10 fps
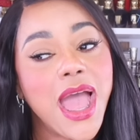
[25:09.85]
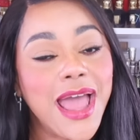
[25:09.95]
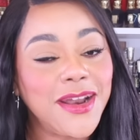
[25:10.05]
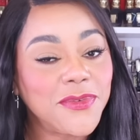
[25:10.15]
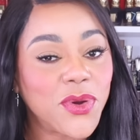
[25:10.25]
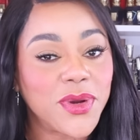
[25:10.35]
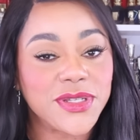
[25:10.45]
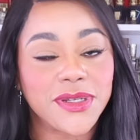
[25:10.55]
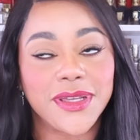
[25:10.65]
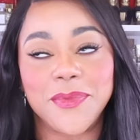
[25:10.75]
And of
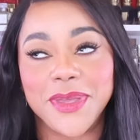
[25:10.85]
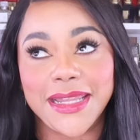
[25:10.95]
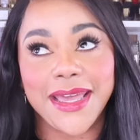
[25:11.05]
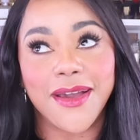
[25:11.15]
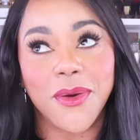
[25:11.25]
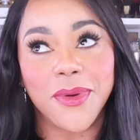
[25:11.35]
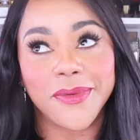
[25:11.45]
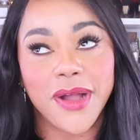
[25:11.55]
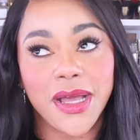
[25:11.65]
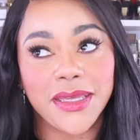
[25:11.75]
course, you're going to be like, oh,
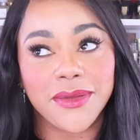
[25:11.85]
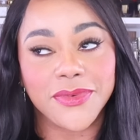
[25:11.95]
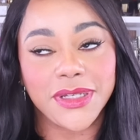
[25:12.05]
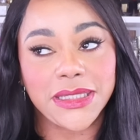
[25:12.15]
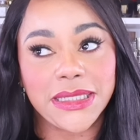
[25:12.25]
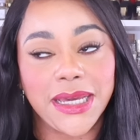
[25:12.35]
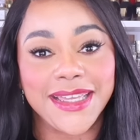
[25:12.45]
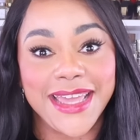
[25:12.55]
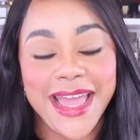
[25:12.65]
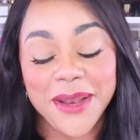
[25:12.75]
Arahi, really
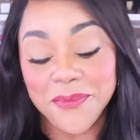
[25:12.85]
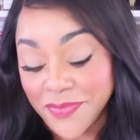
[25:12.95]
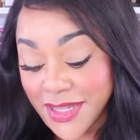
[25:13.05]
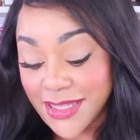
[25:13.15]
again?